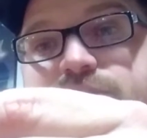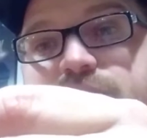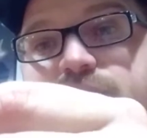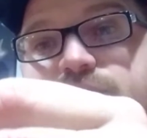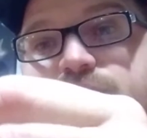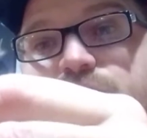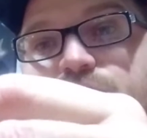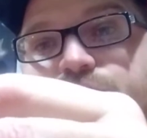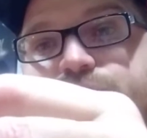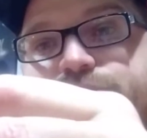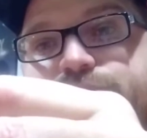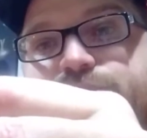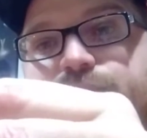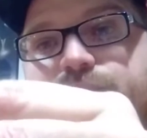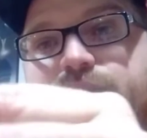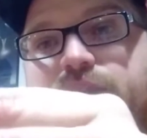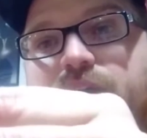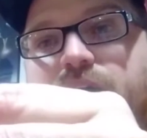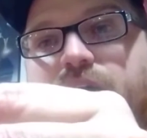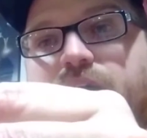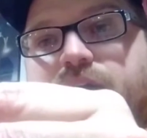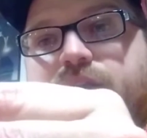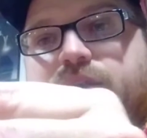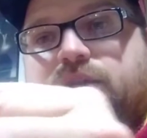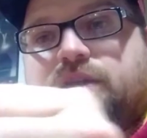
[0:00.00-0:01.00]
That's also a
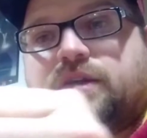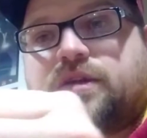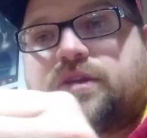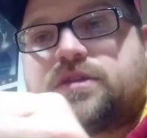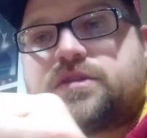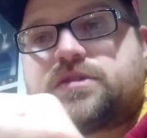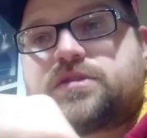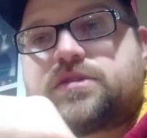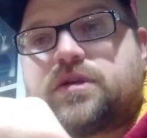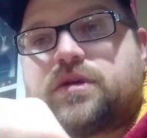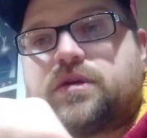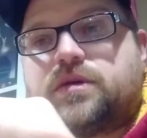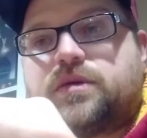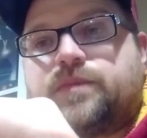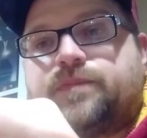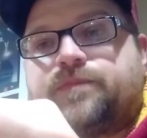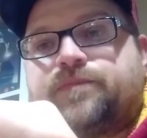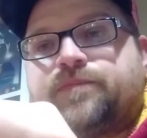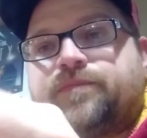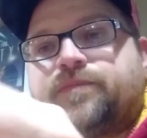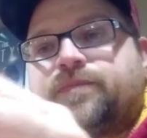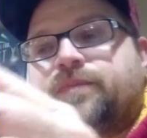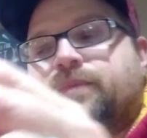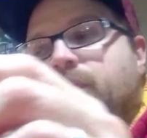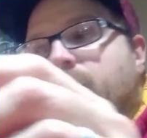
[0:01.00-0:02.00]
lot. So
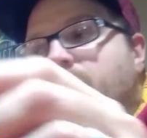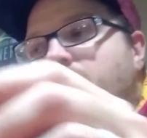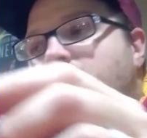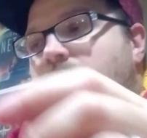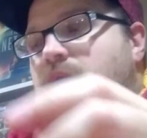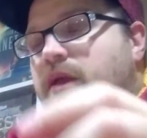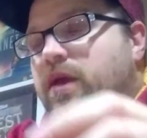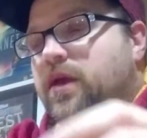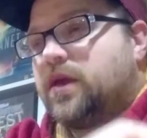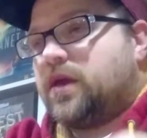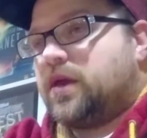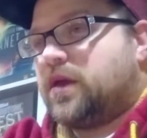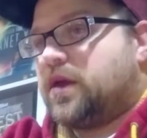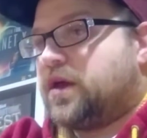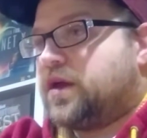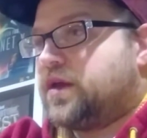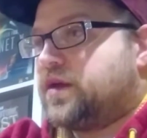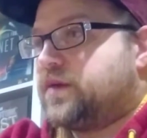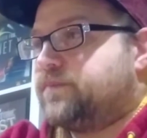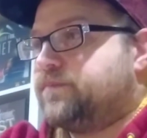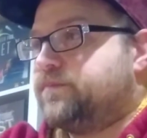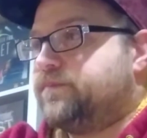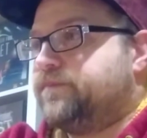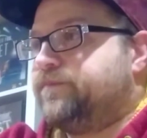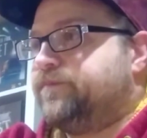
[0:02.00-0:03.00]

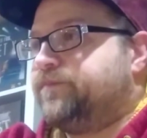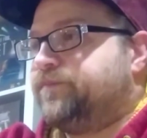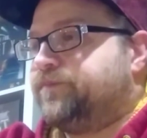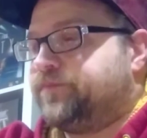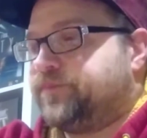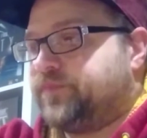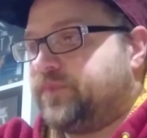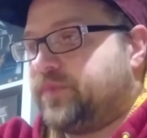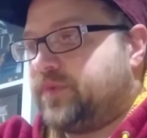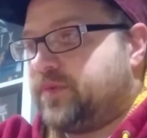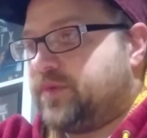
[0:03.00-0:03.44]
I'm